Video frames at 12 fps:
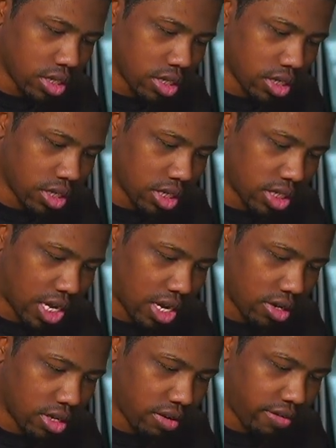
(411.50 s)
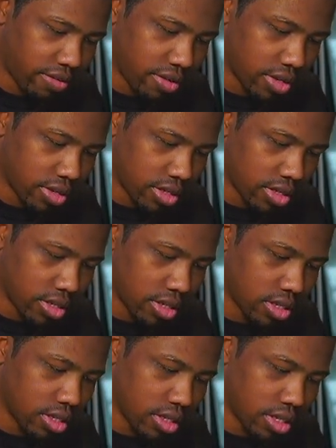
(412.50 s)
That's our F.
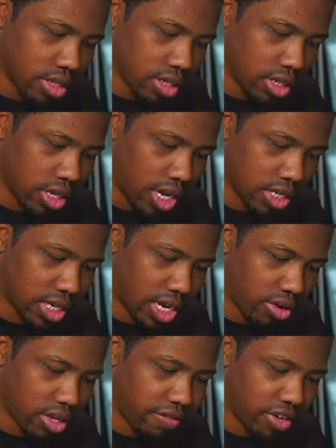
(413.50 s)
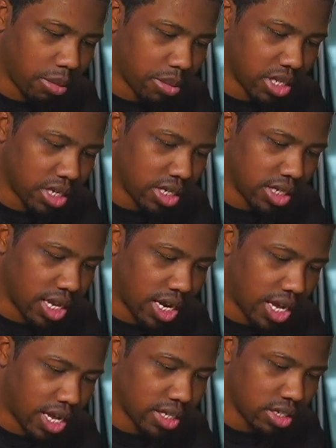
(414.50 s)
And actually our F come underneath that
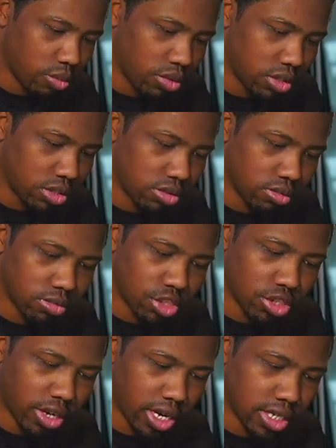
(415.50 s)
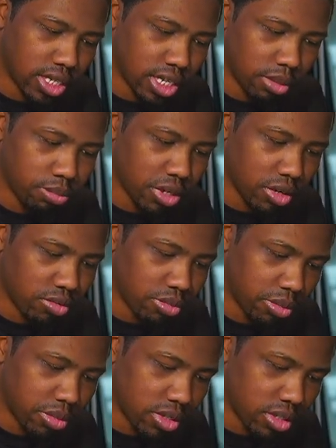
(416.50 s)
line, so we try to stay in the middle.
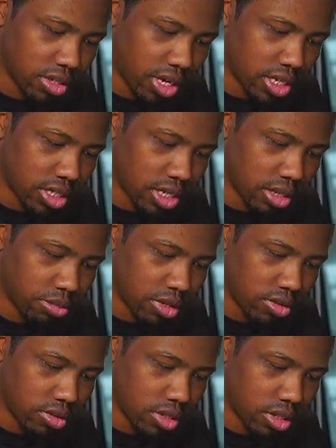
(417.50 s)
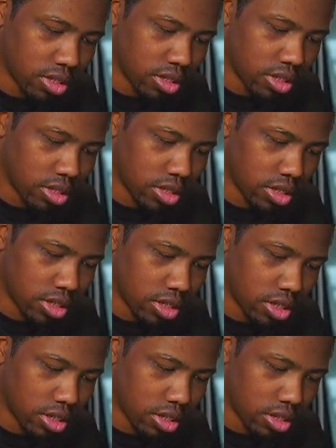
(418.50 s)
Remember, try to stay in the middle.
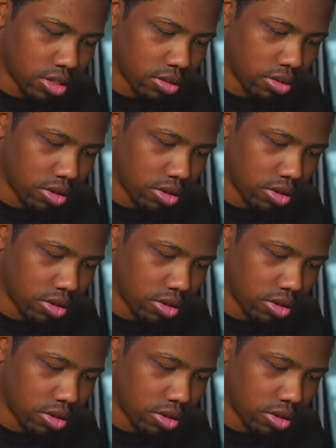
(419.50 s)
We're gonna